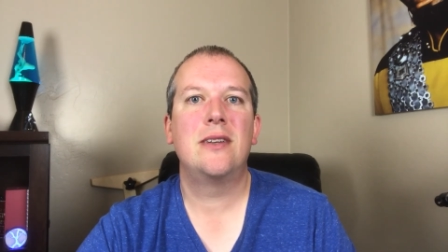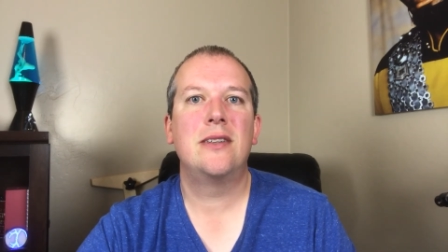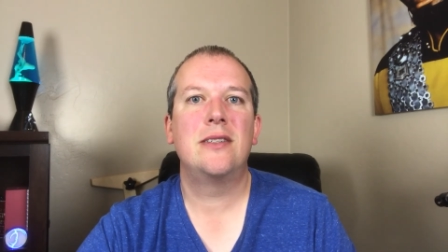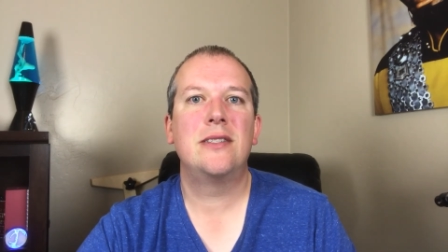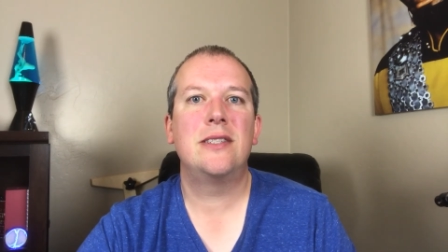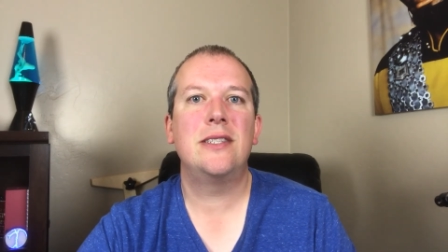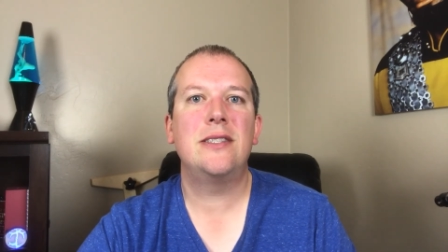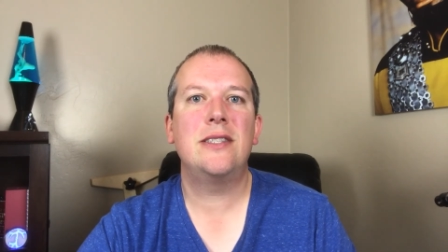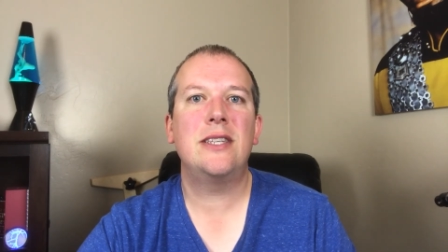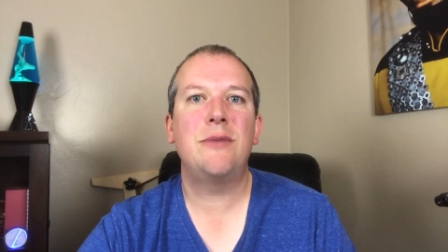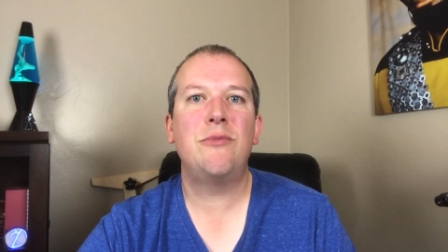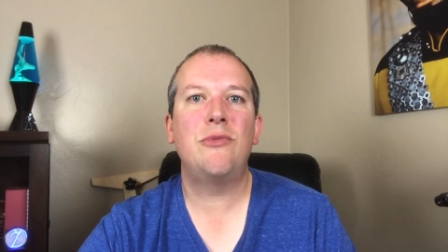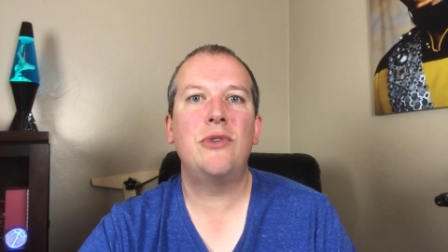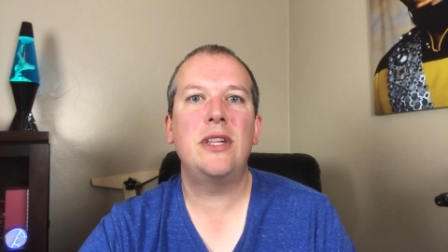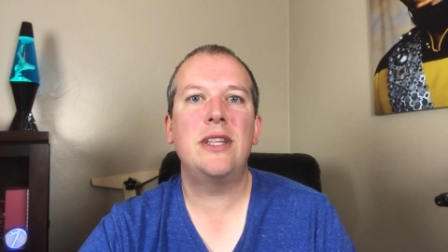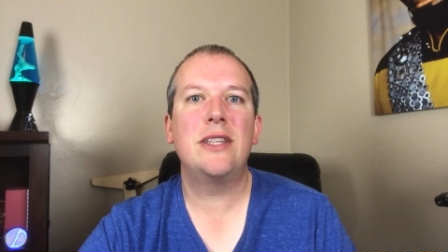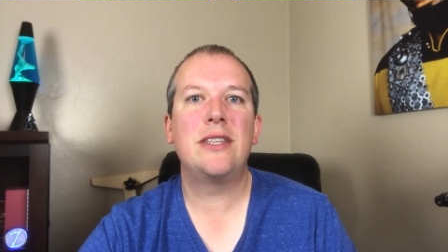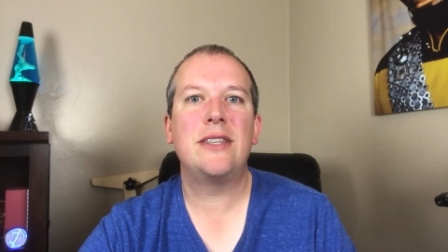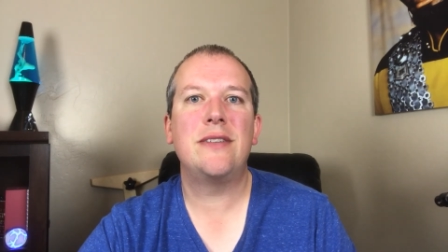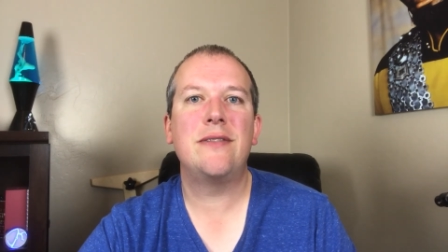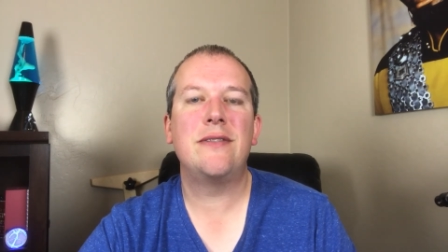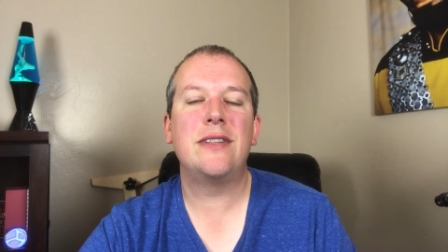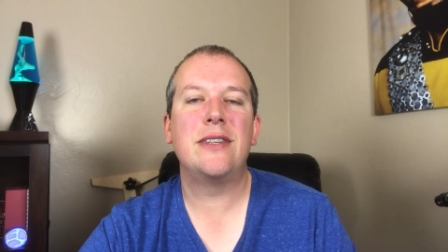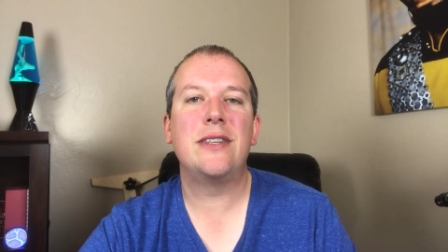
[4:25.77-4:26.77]
Since I'm
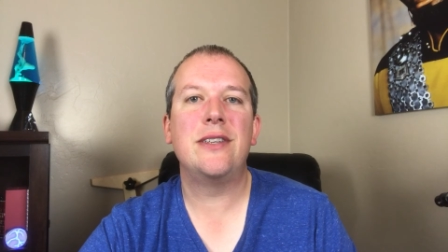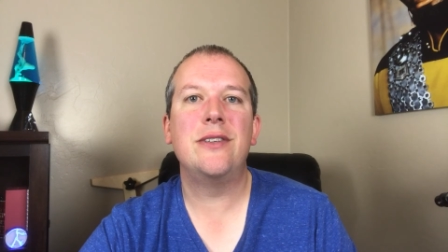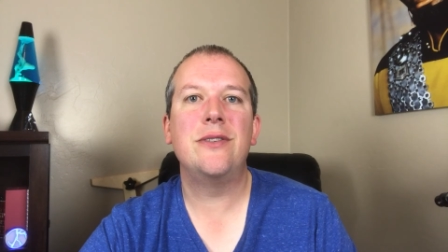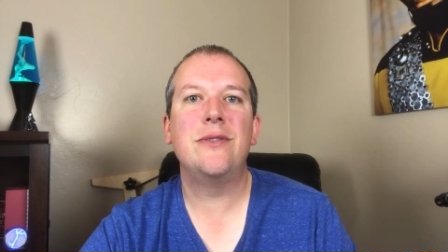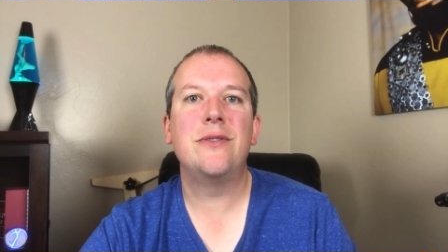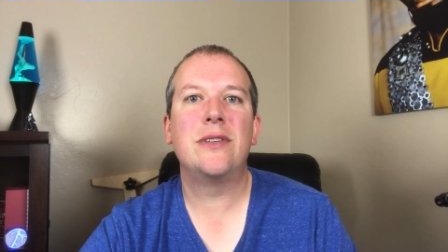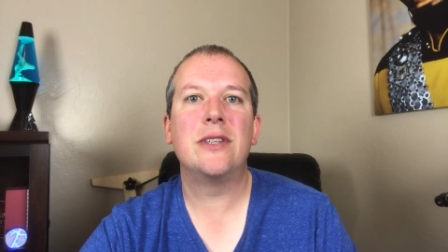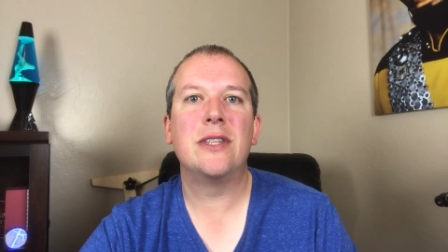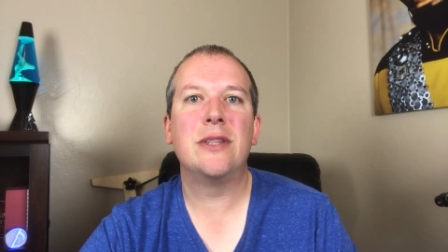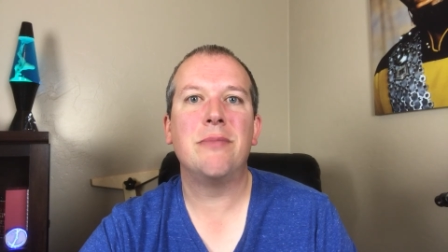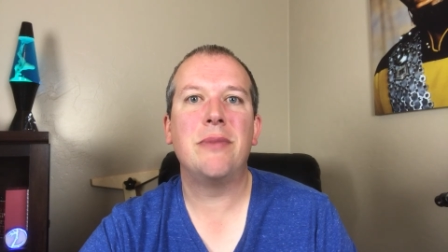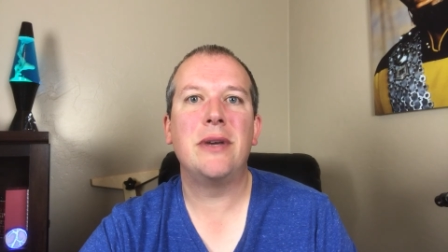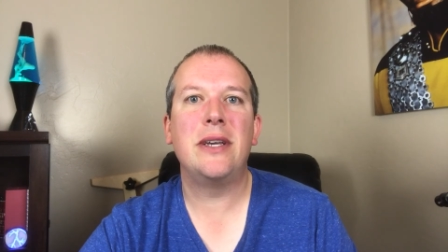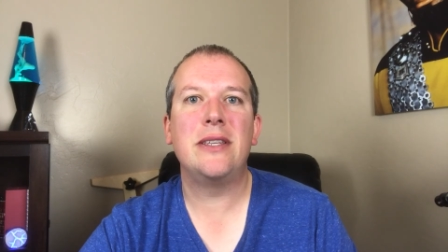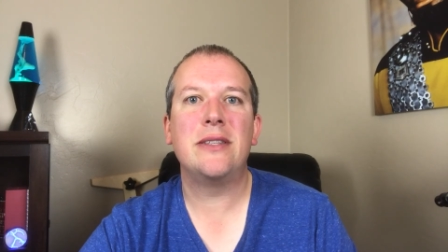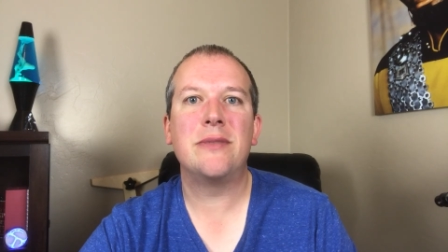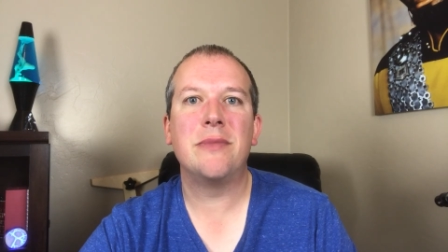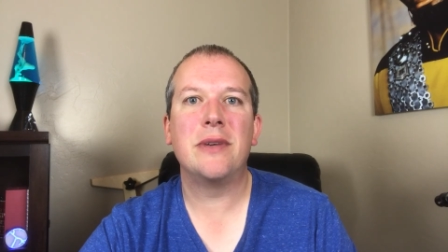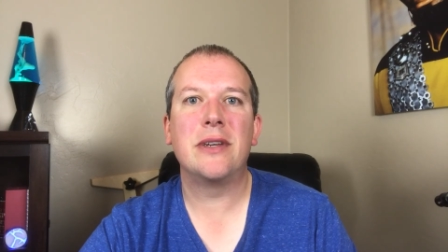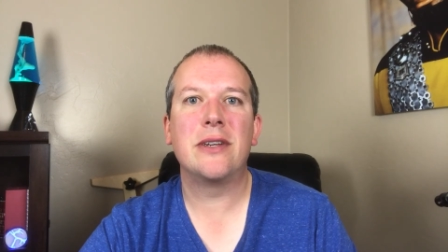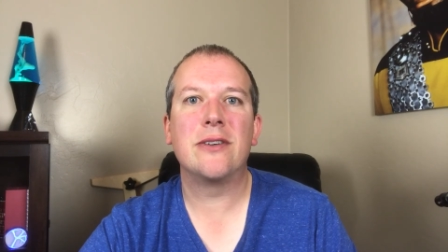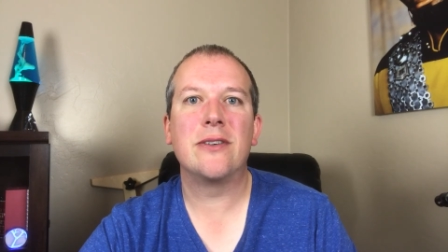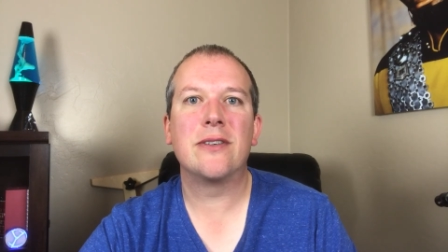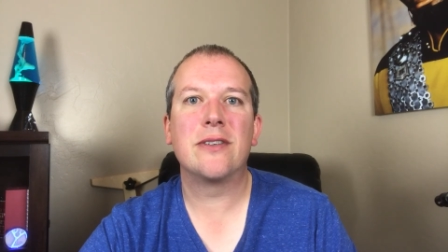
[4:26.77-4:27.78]
relatively new to the
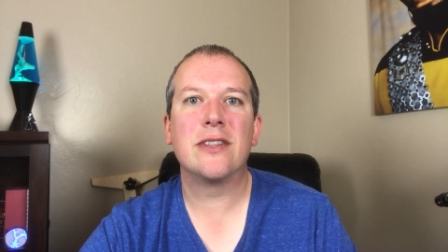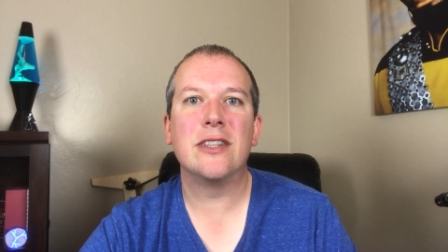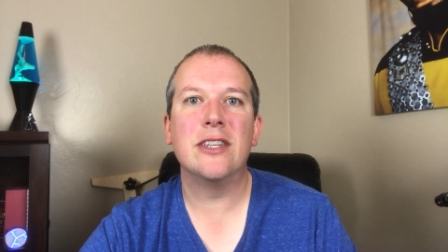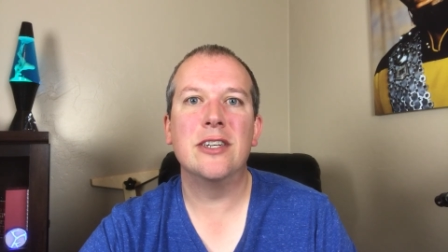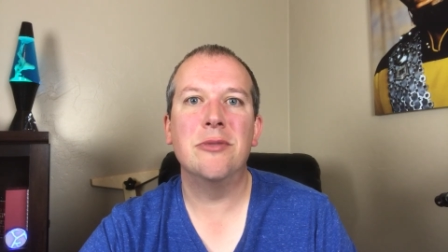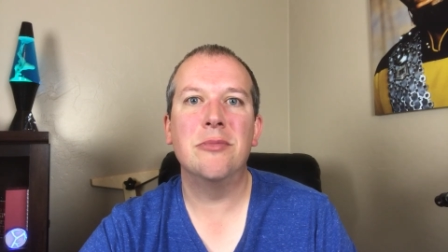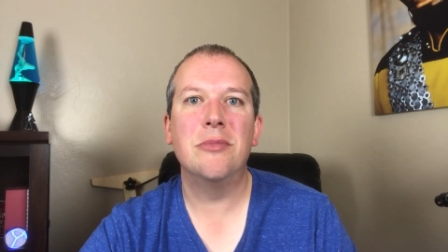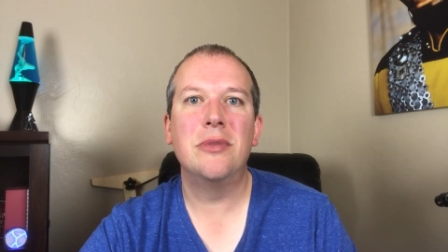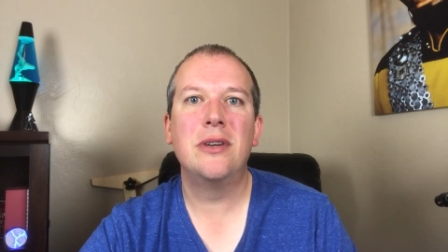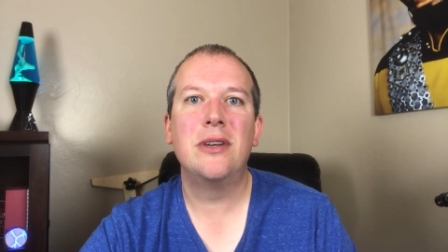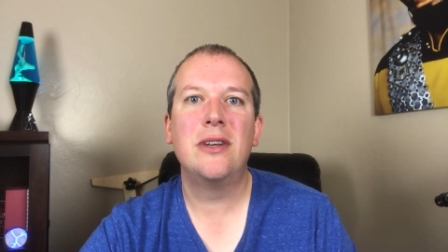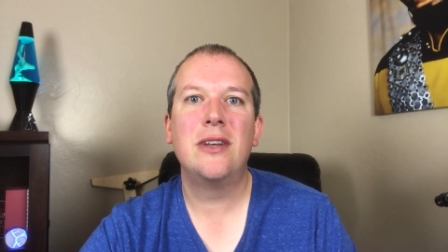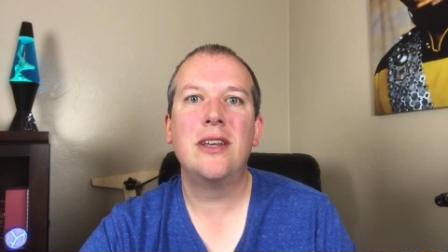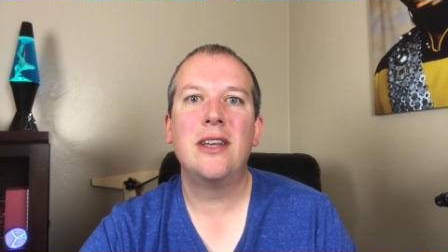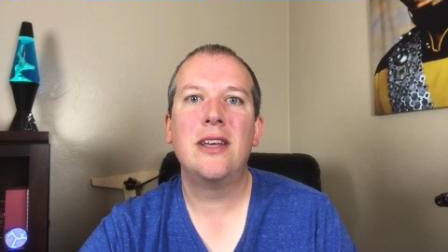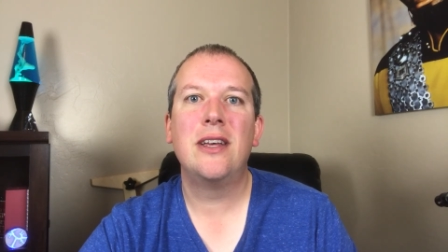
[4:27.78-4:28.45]
Pacemaker Club,